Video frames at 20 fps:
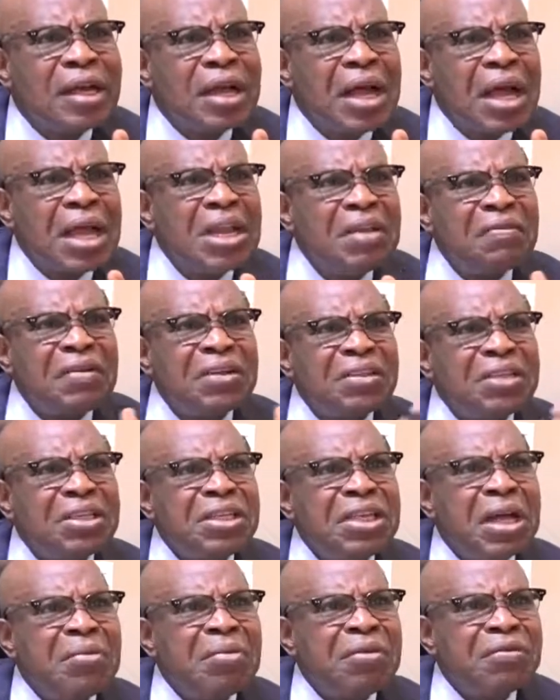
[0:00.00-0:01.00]
I've never
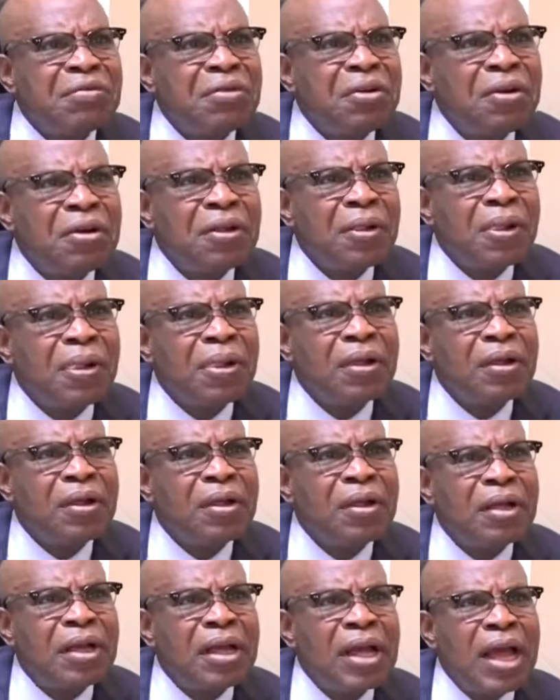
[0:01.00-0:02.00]
seen that before.
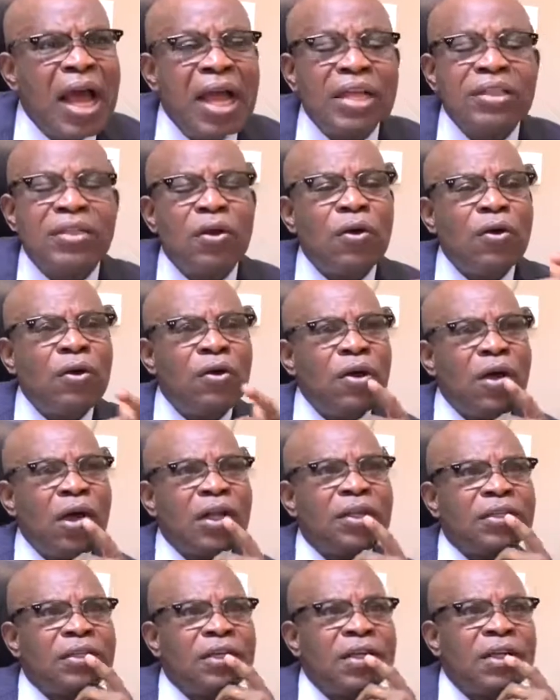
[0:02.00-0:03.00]
I said, oh
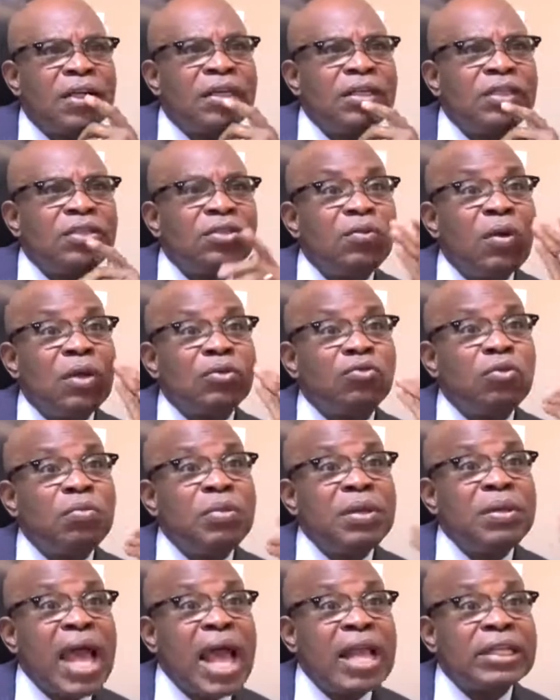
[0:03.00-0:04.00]
God, this is what we've
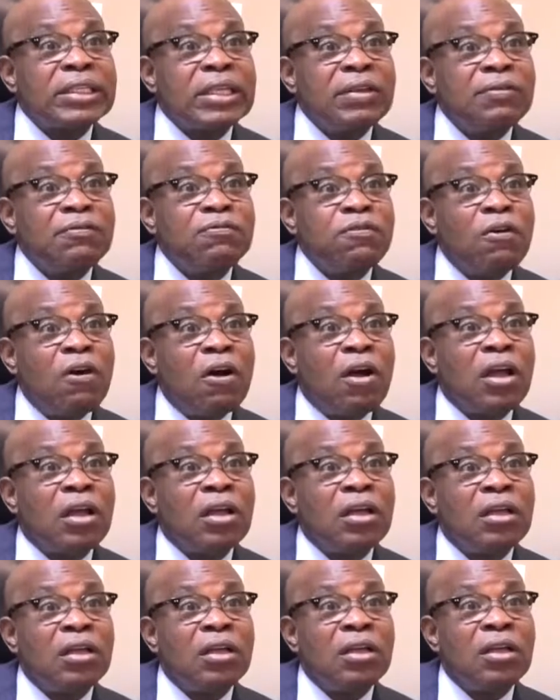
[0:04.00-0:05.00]
been asking
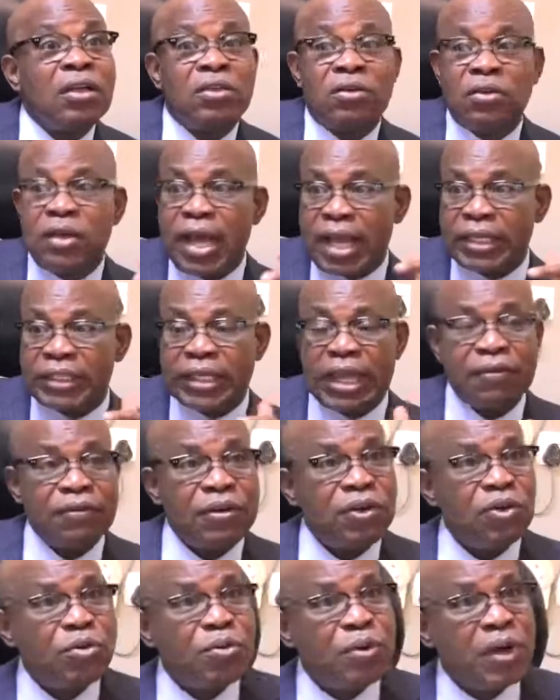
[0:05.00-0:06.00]
for. You guys have
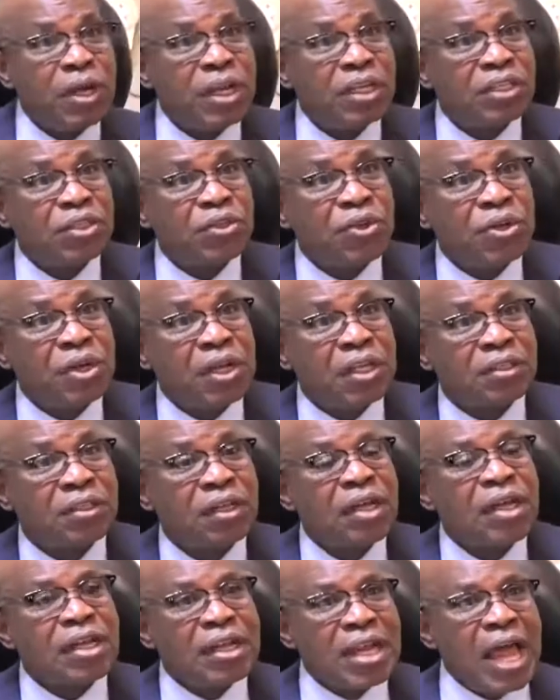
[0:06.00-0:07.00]
renewable energy units.
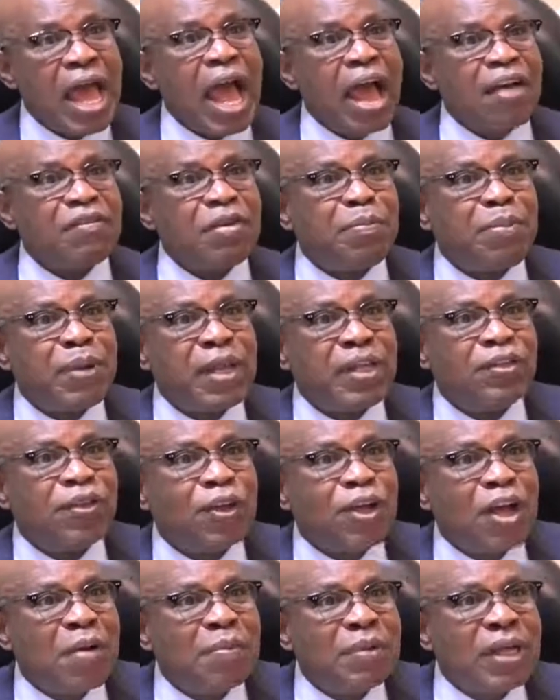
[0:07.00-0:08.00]
Now I have a place to
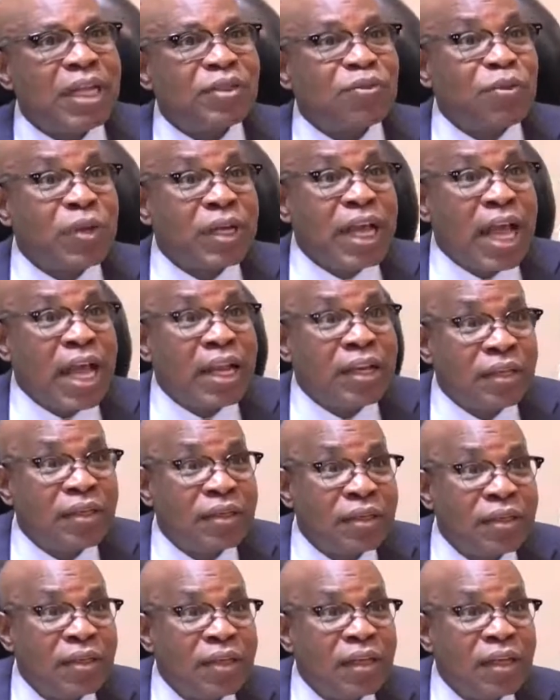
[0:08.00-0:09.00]
come that we
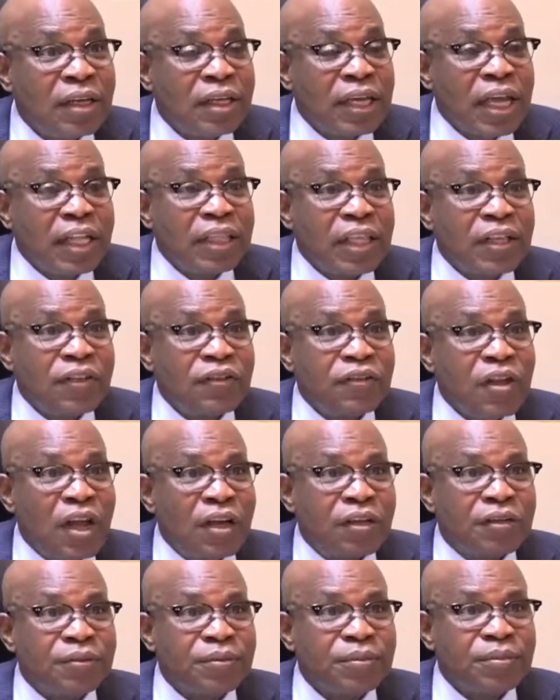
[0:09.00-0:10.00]
can get things
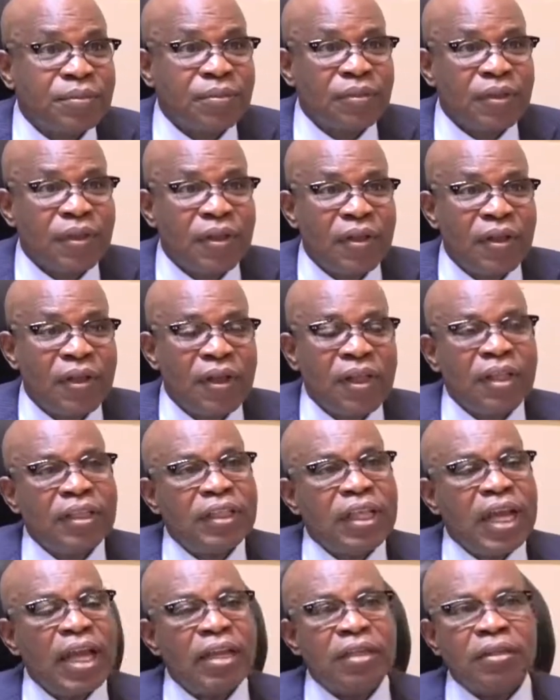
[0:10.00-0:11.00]
done.
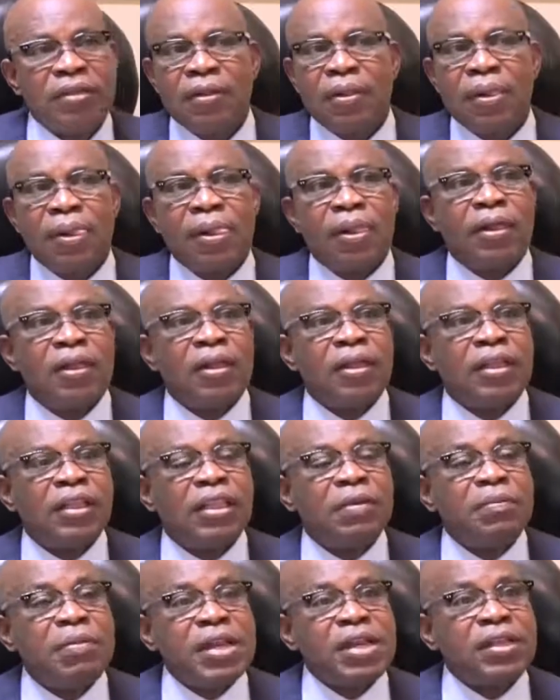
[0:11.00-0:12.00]
Then
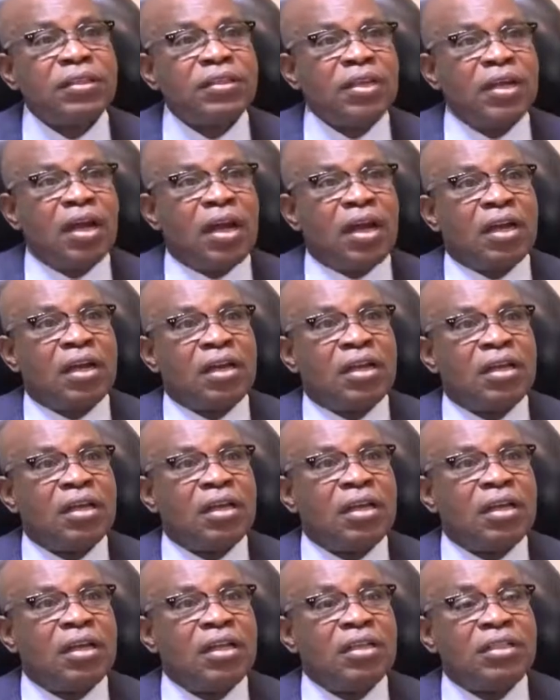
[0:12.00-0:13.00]
the minister
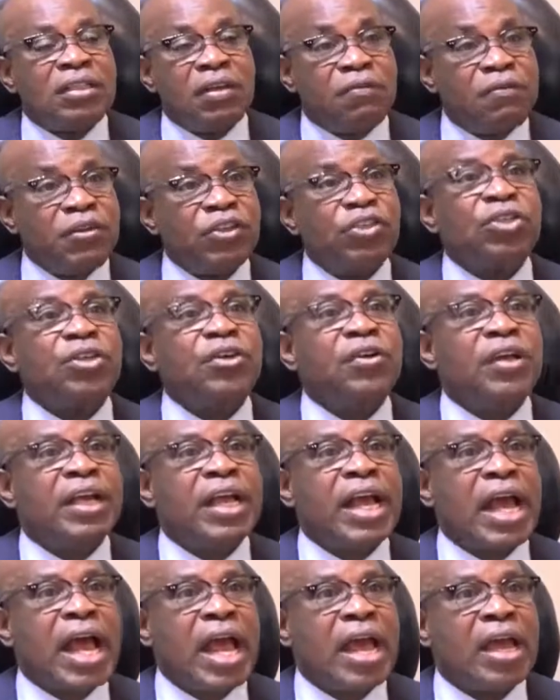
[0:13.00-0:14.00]
is a visionary
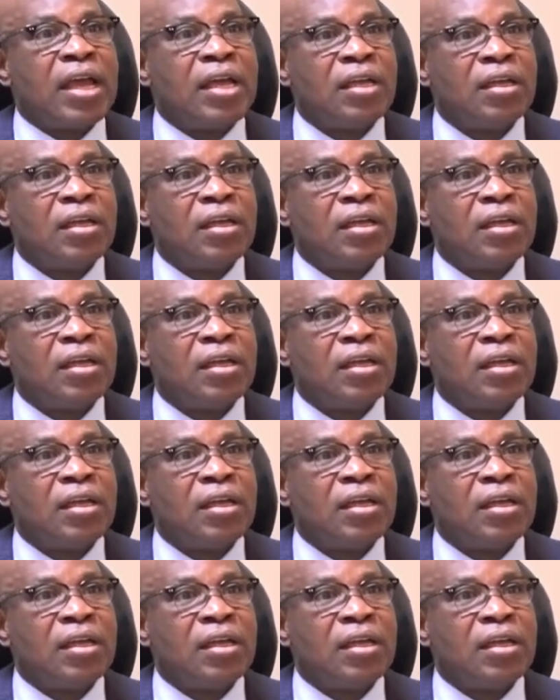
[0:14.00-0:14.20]
guy.